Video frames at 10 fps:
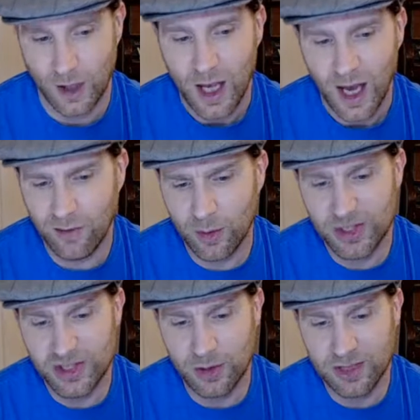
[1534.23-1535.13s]
Henry was
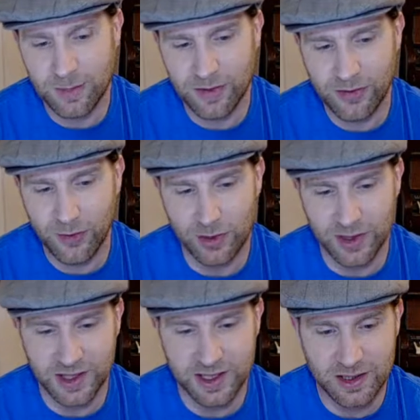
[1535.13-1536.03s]
so deep in thought
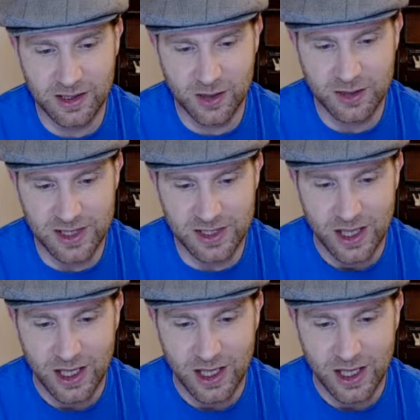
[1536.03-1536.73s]
that he didn't notice